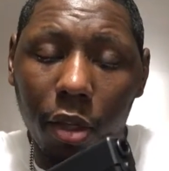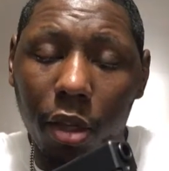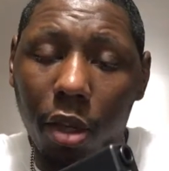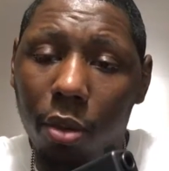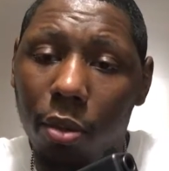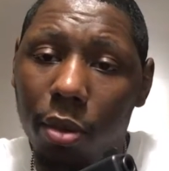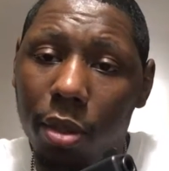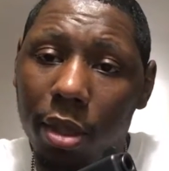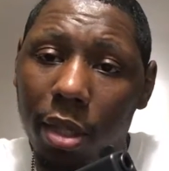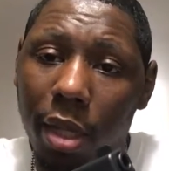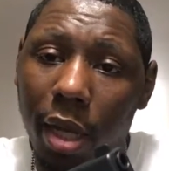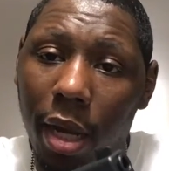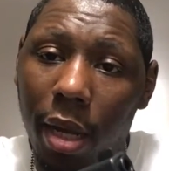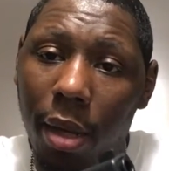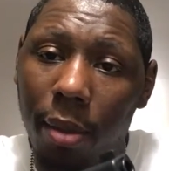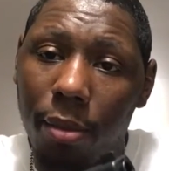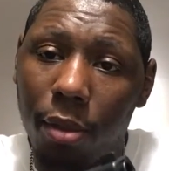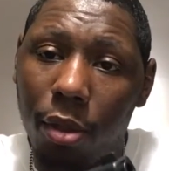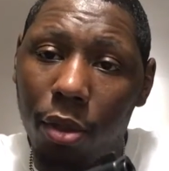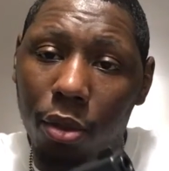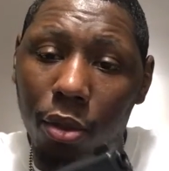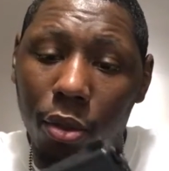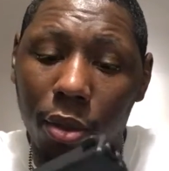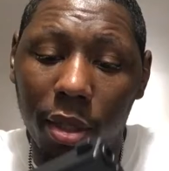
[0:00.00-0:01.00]
it was time
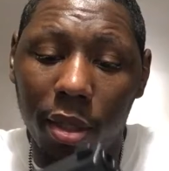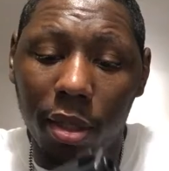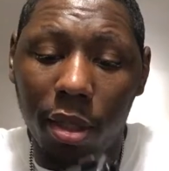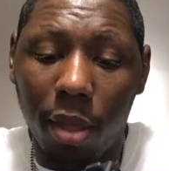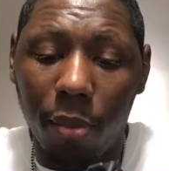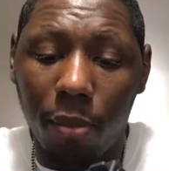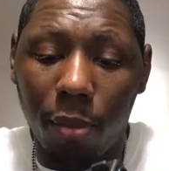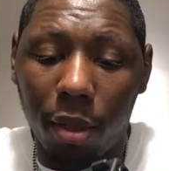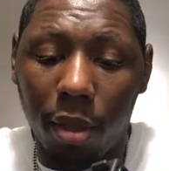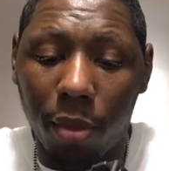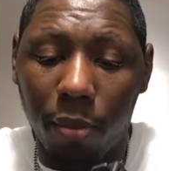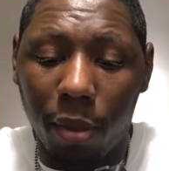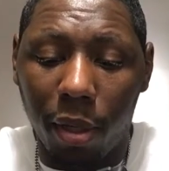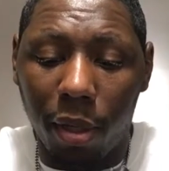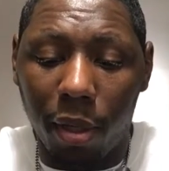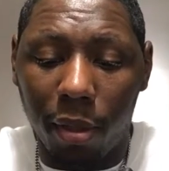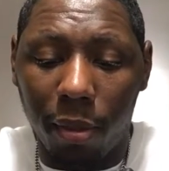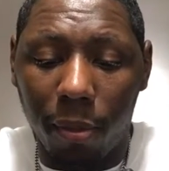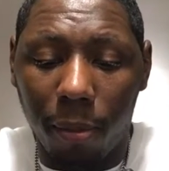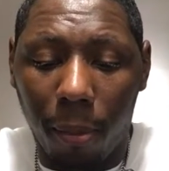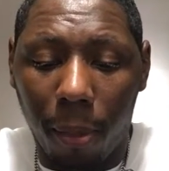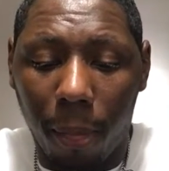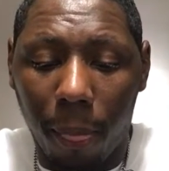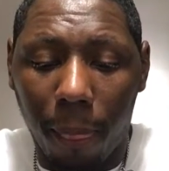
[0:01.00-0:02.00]
to do the 10mm.
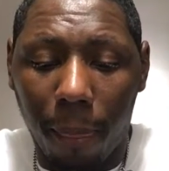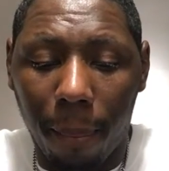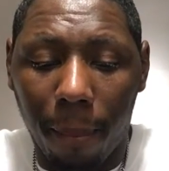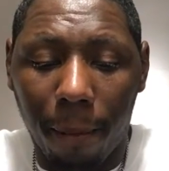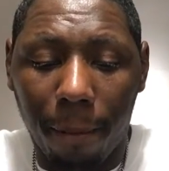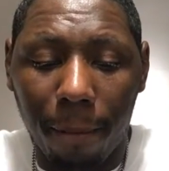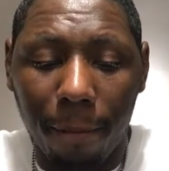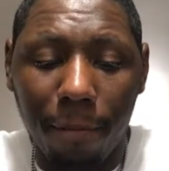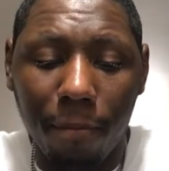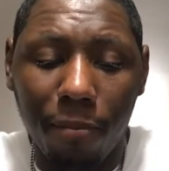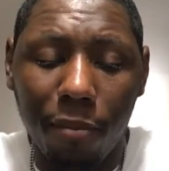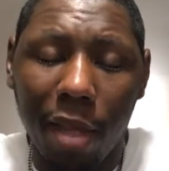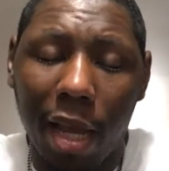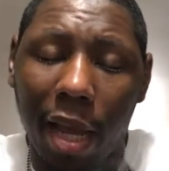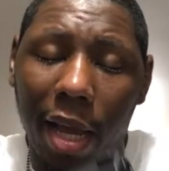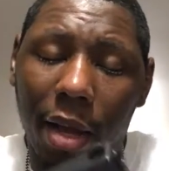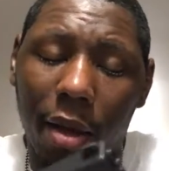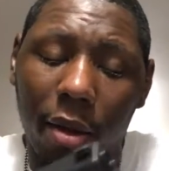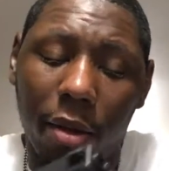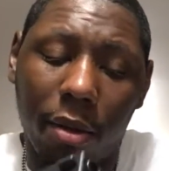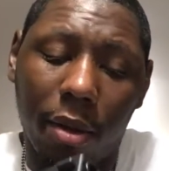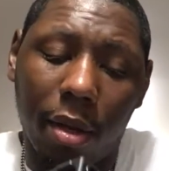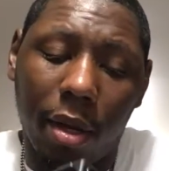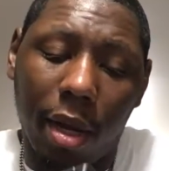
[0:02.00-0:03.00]

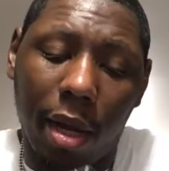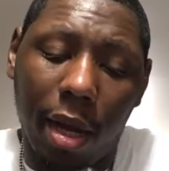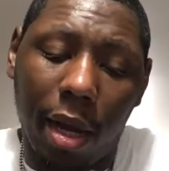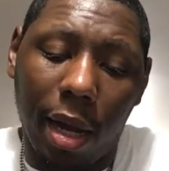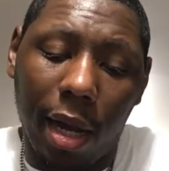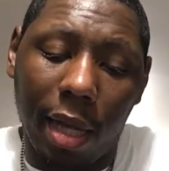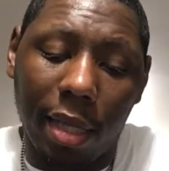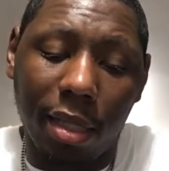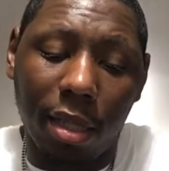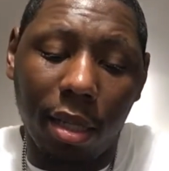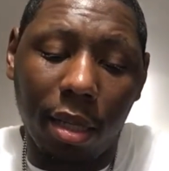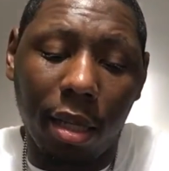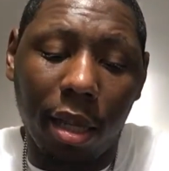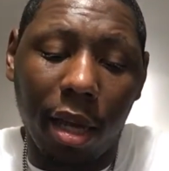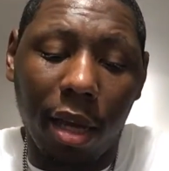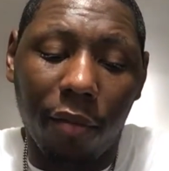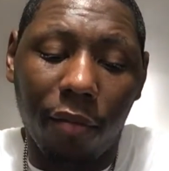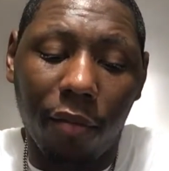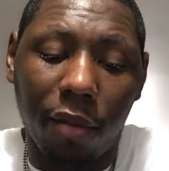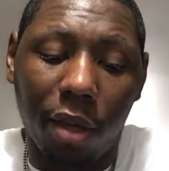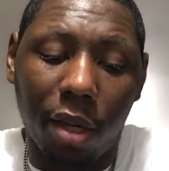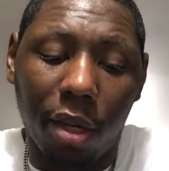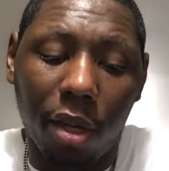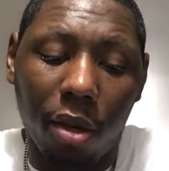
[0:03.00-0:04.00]
Now, I've seen a lot of
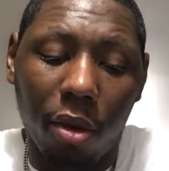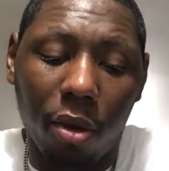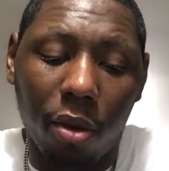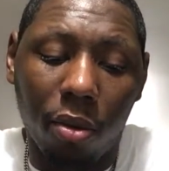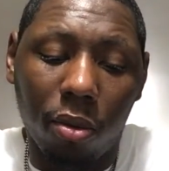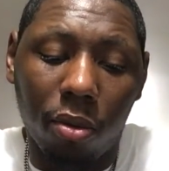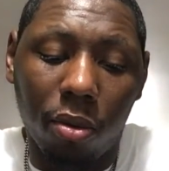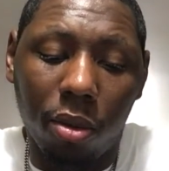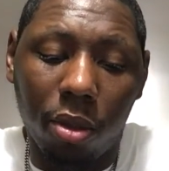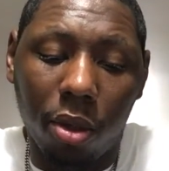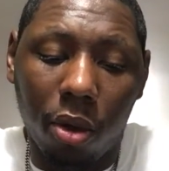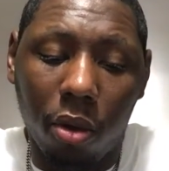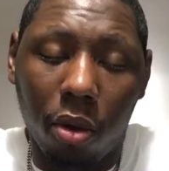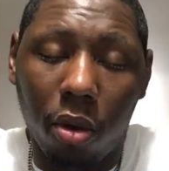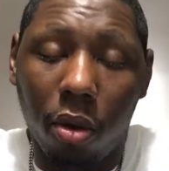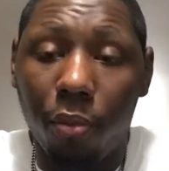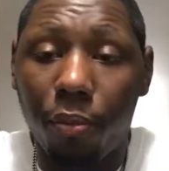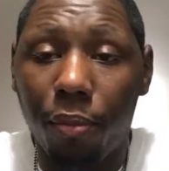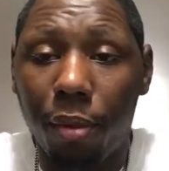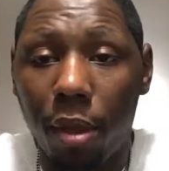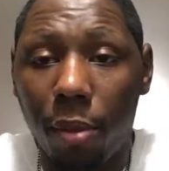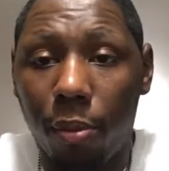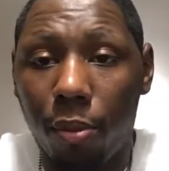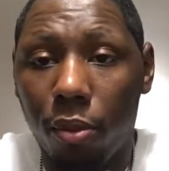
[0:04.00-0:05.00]
videos on
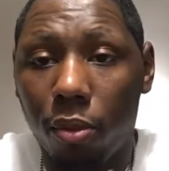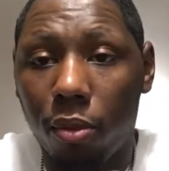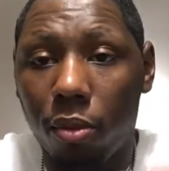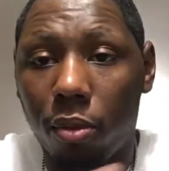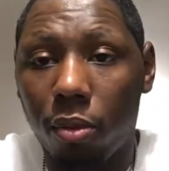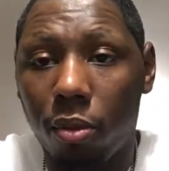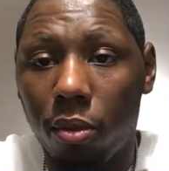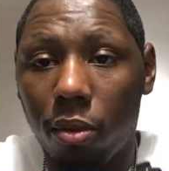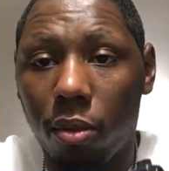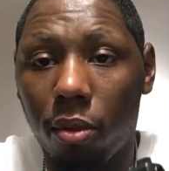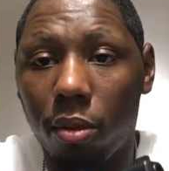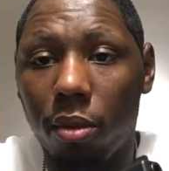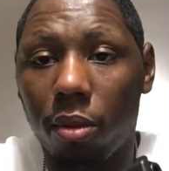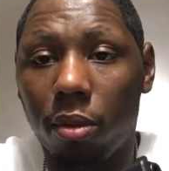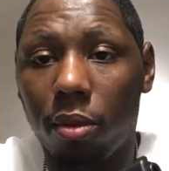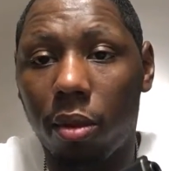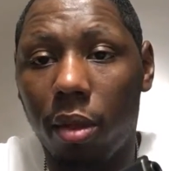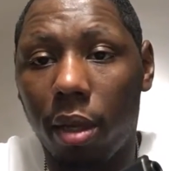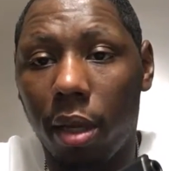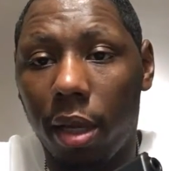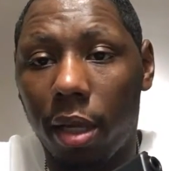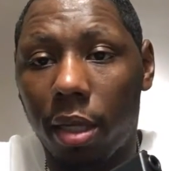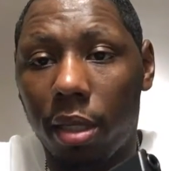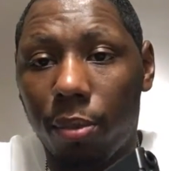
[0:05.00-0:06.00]
people
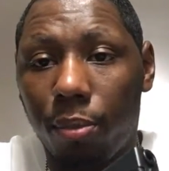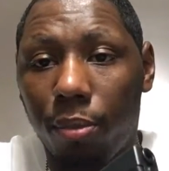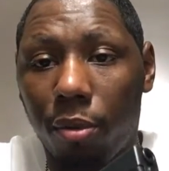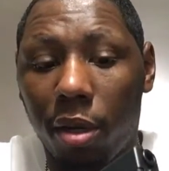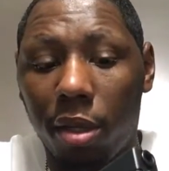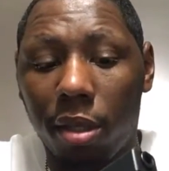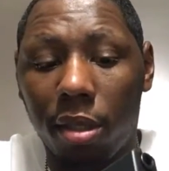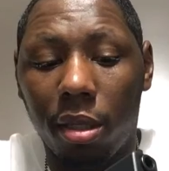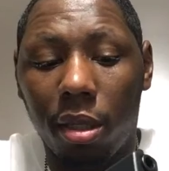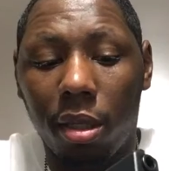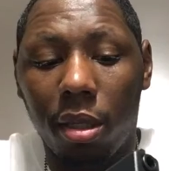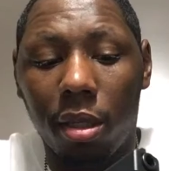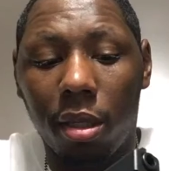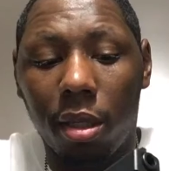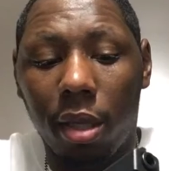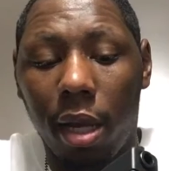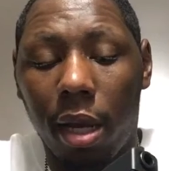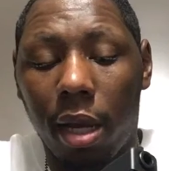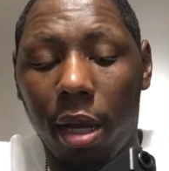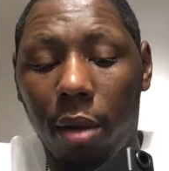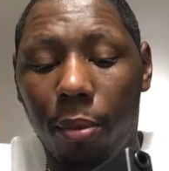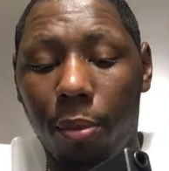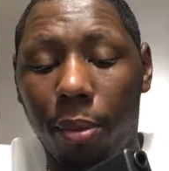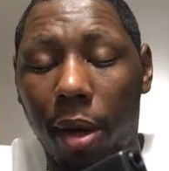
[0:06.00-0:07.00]
expressing
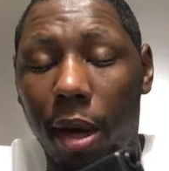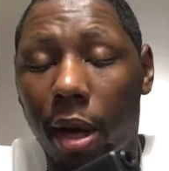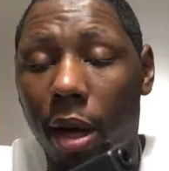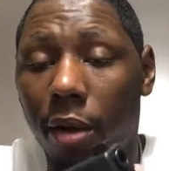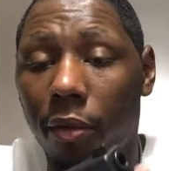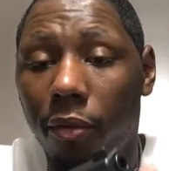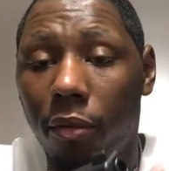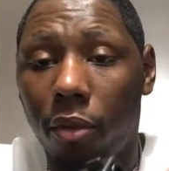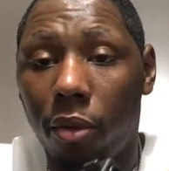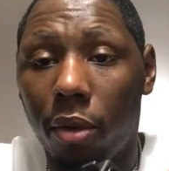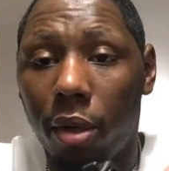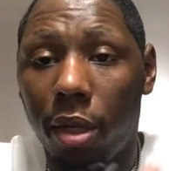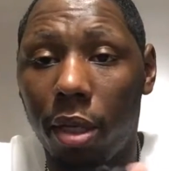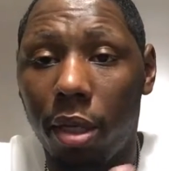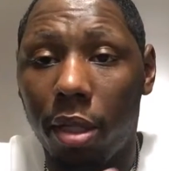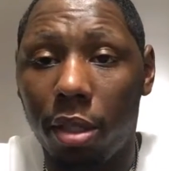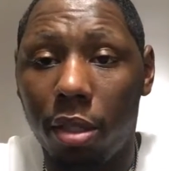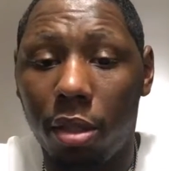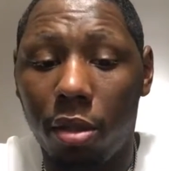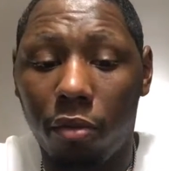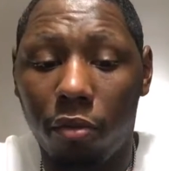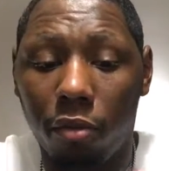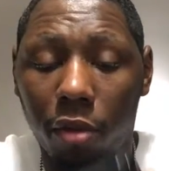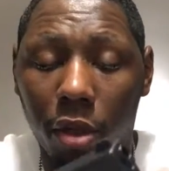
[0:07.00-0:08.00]
how powerful it is,
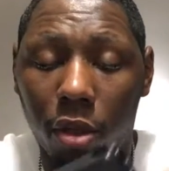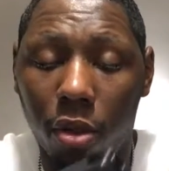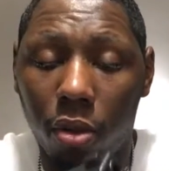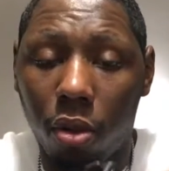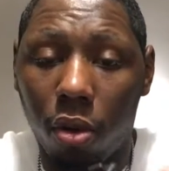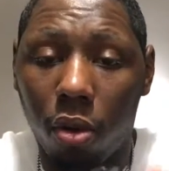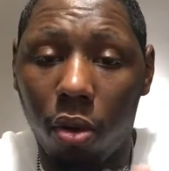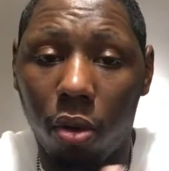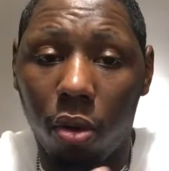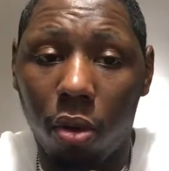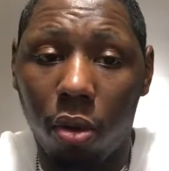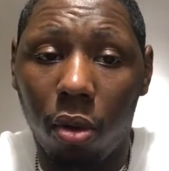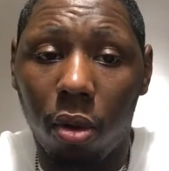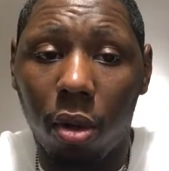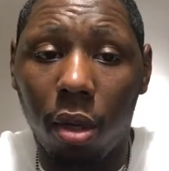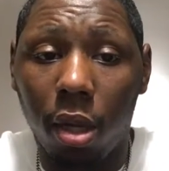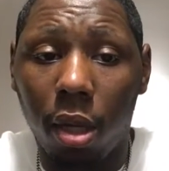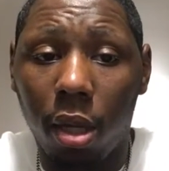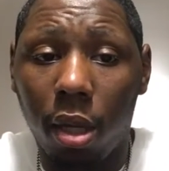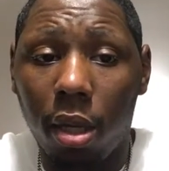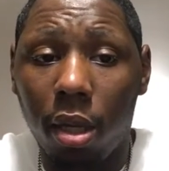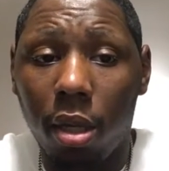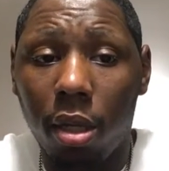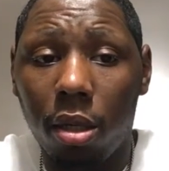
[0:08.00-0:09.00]
the recoil.
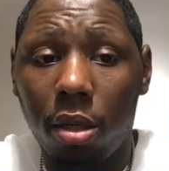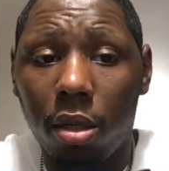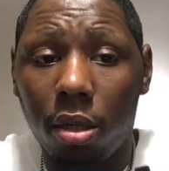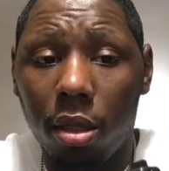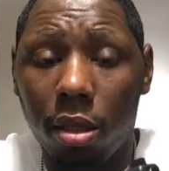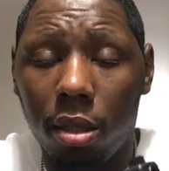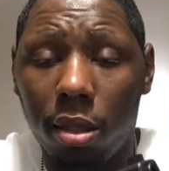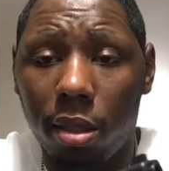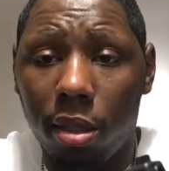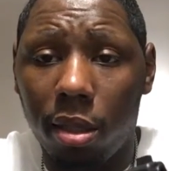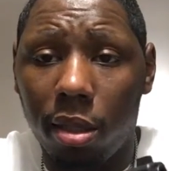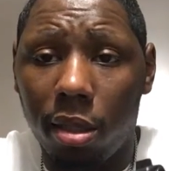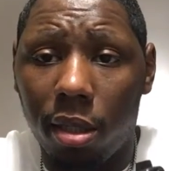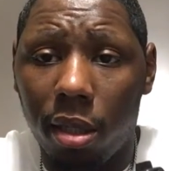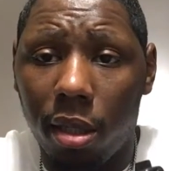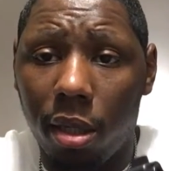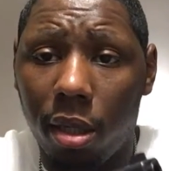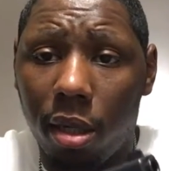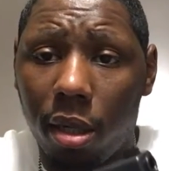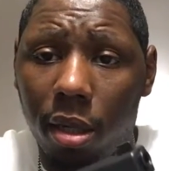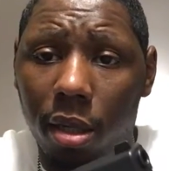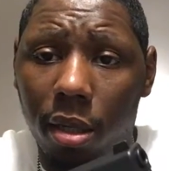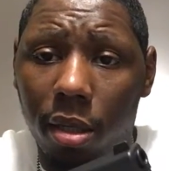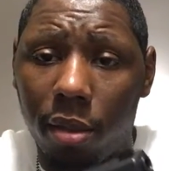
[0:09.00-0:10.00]
It's
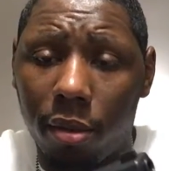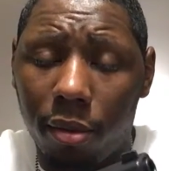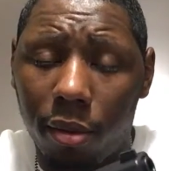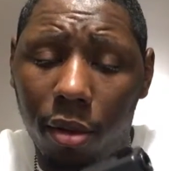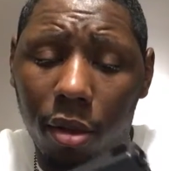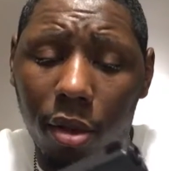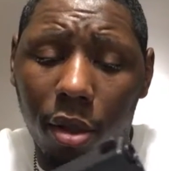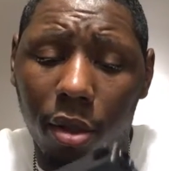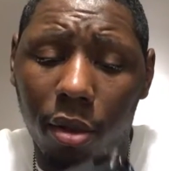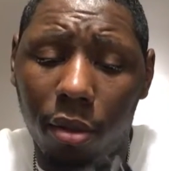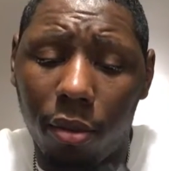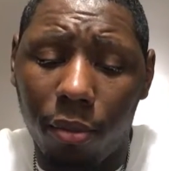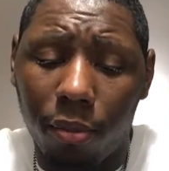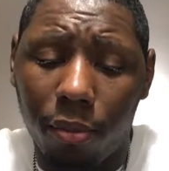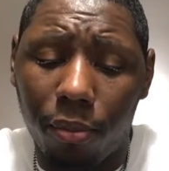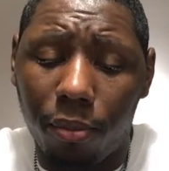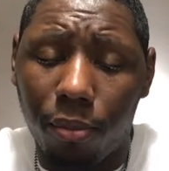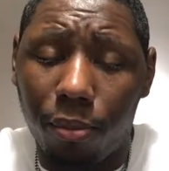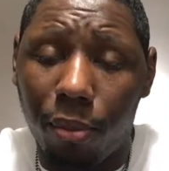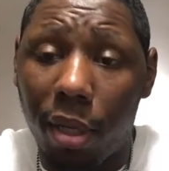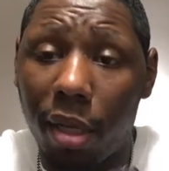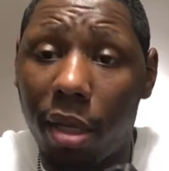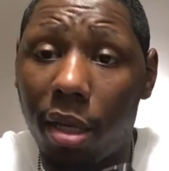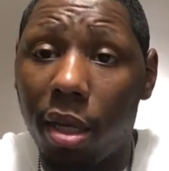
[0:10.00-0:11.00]
a
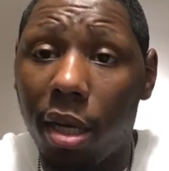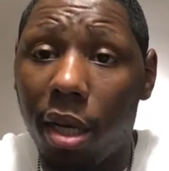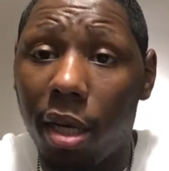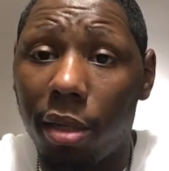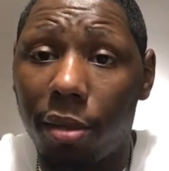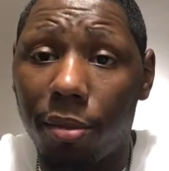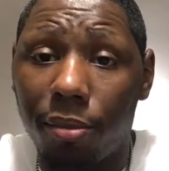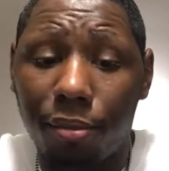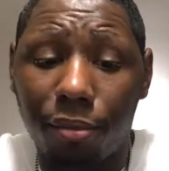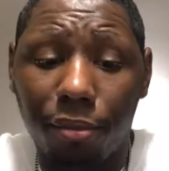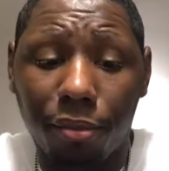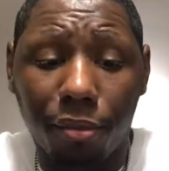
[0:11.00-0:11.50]
big gun.